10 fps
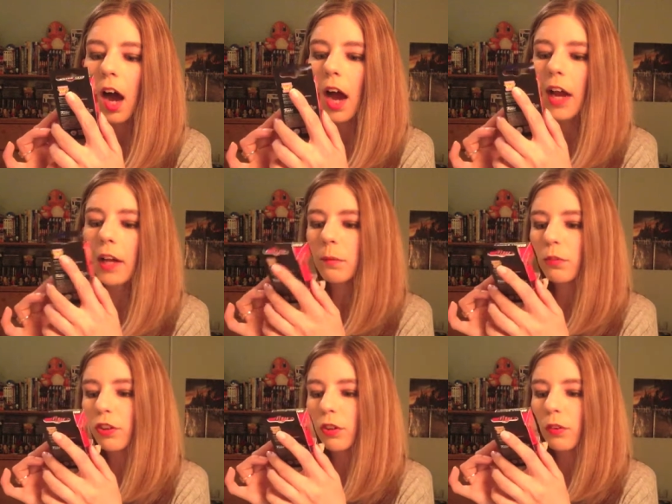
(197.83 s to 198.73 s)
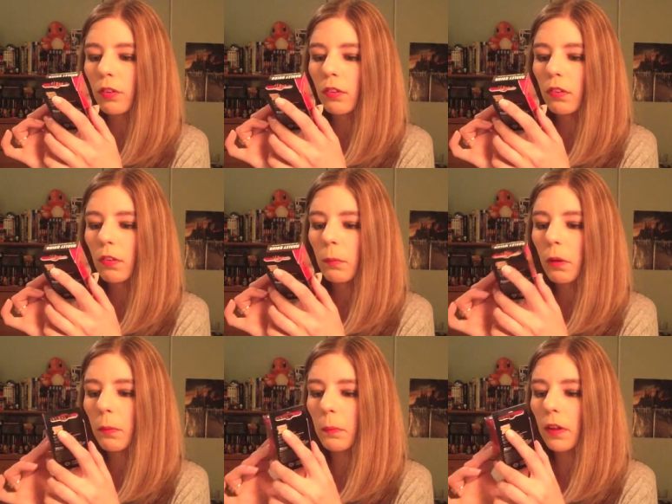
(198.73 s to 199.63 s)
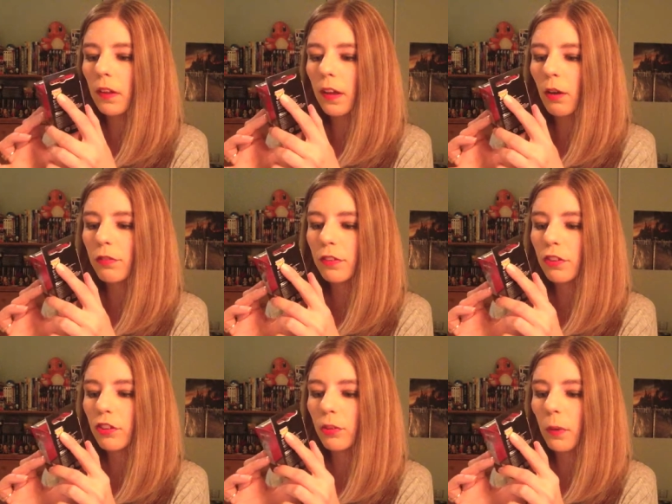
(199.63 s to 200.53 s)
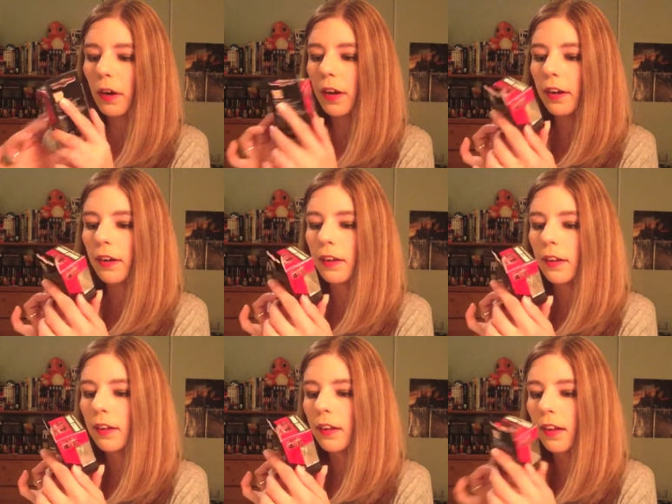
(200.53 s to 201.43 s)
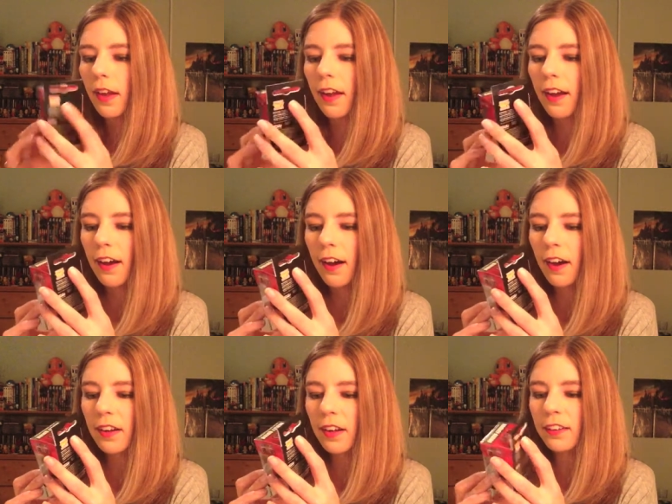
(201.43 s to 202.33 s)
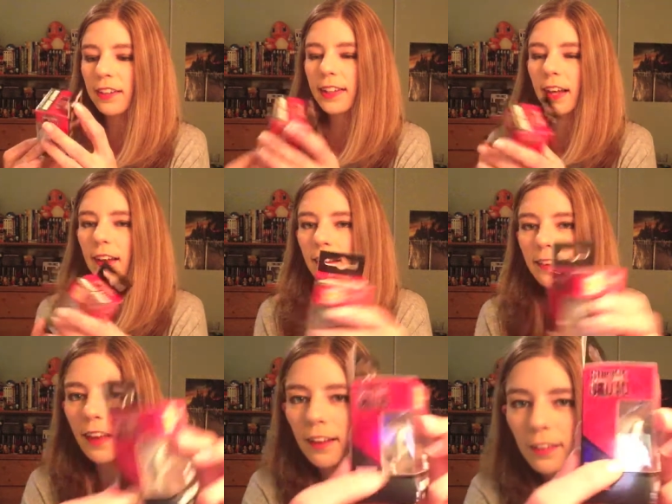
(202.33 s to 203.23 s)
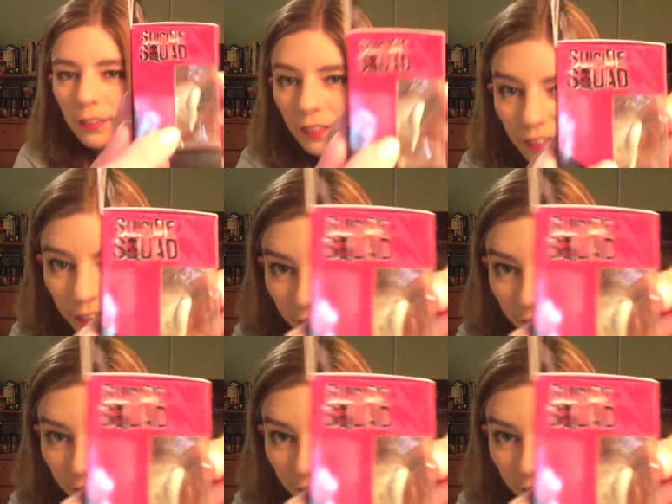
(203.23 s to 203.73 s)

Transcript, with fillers: item she must be the outfit she's wearing. Oh no, she's got a little tattoo on